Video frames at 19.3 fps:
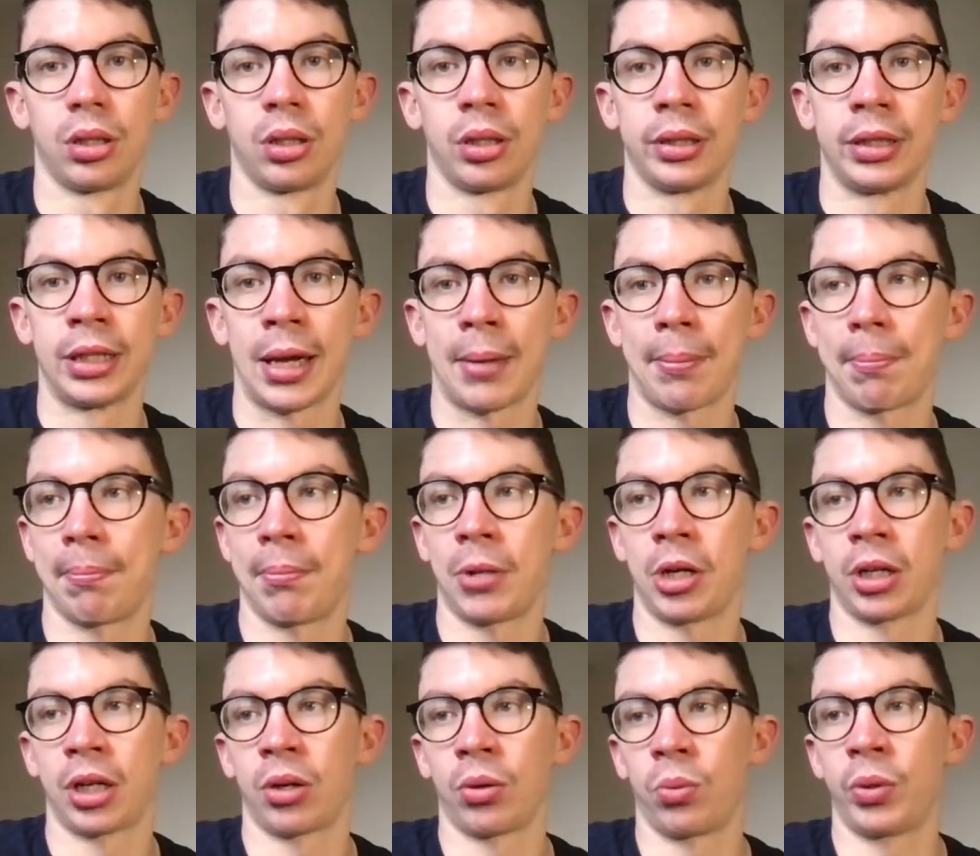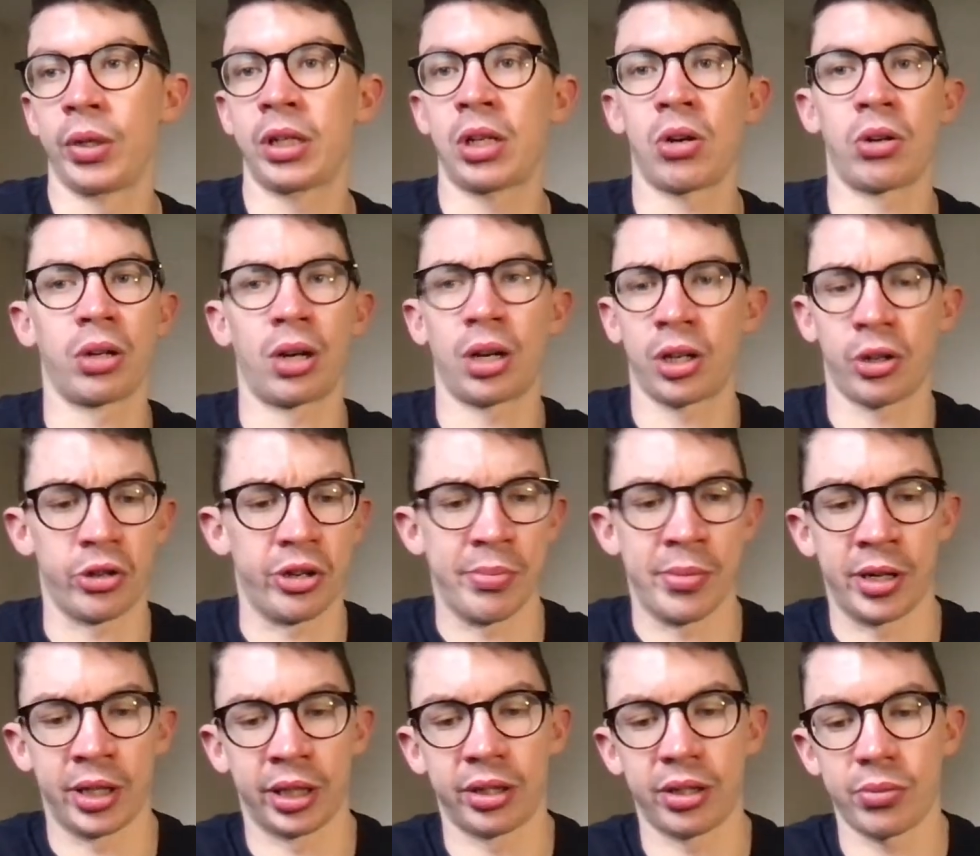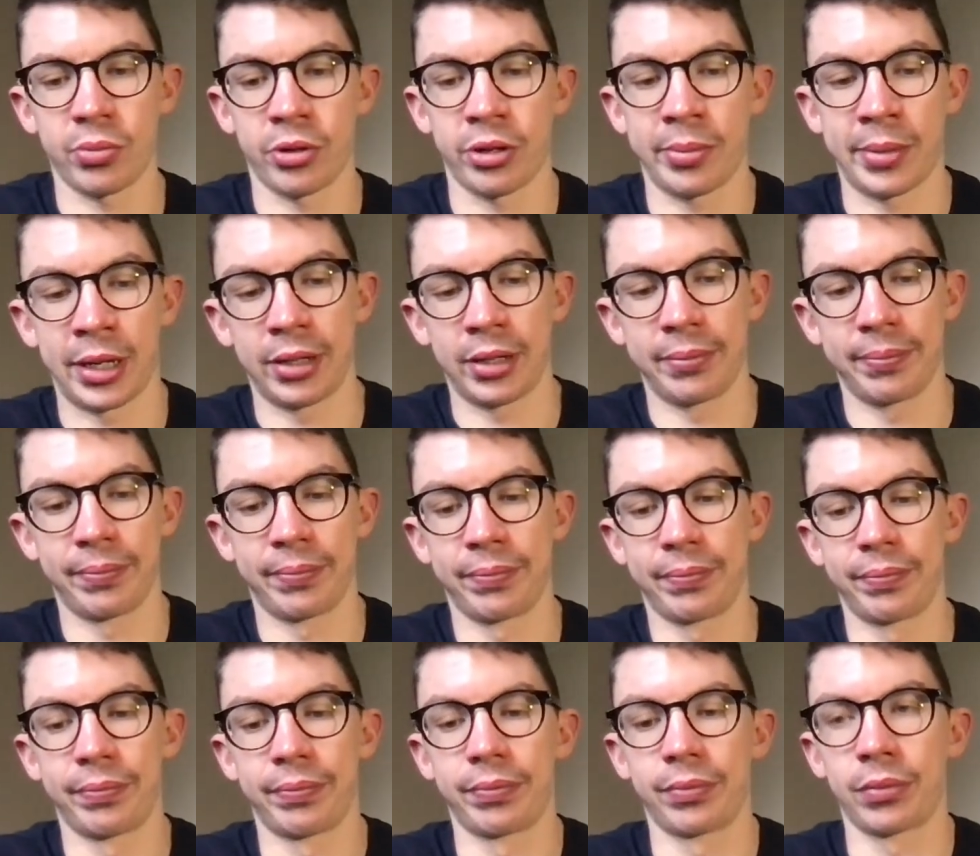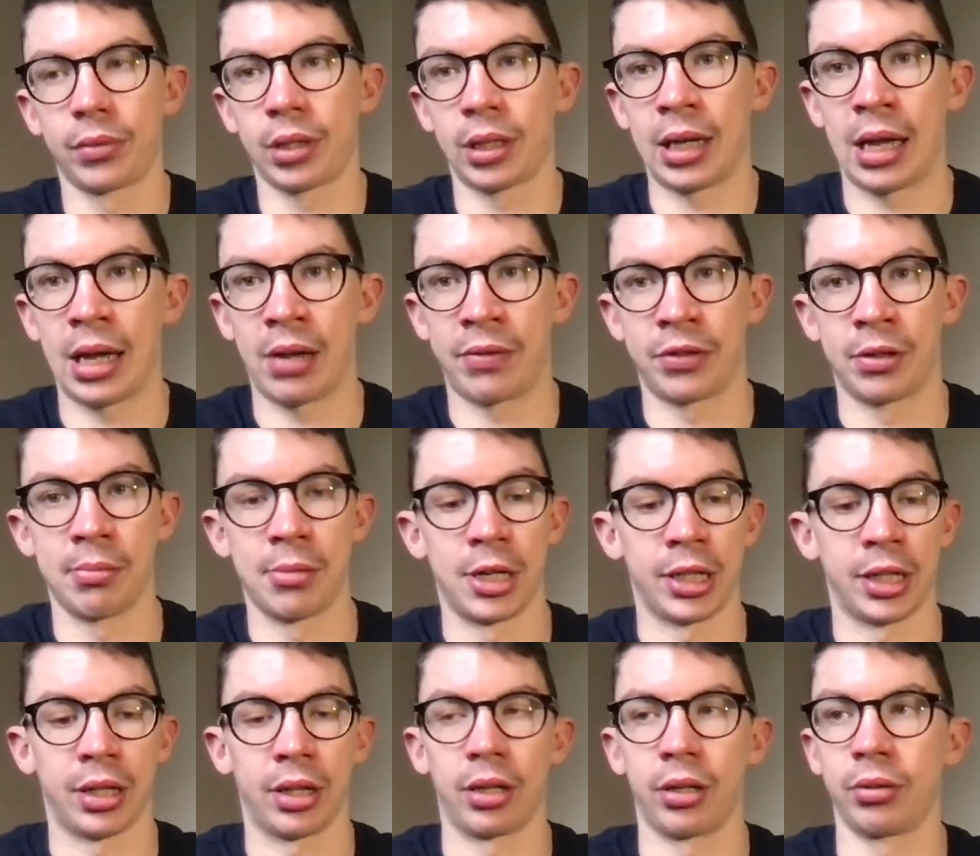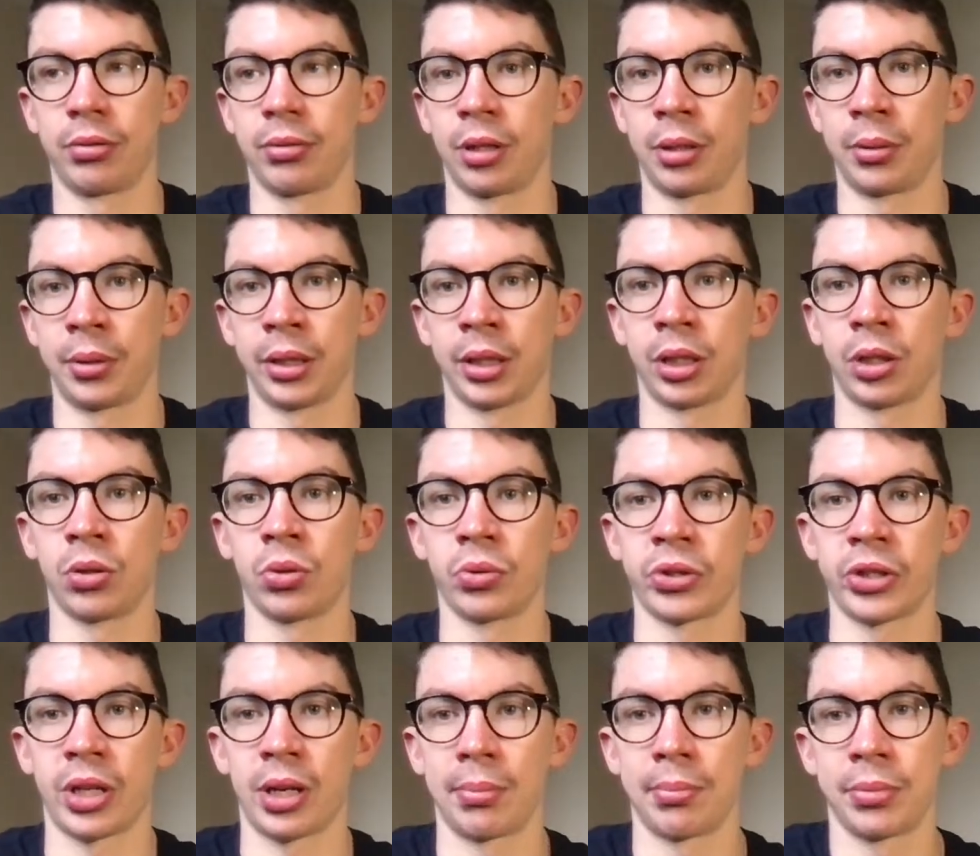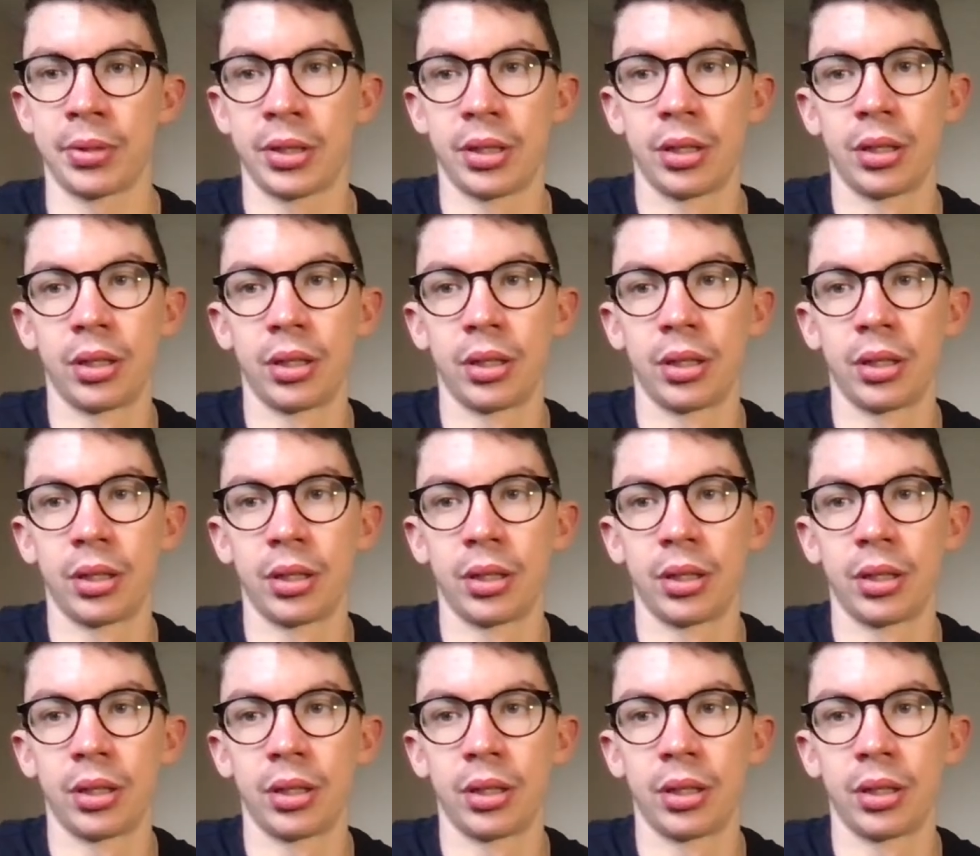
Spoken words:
Yep, Mike, I got you, Mike. Don't worry, mate. After Mike, though, I'm going to call stamps.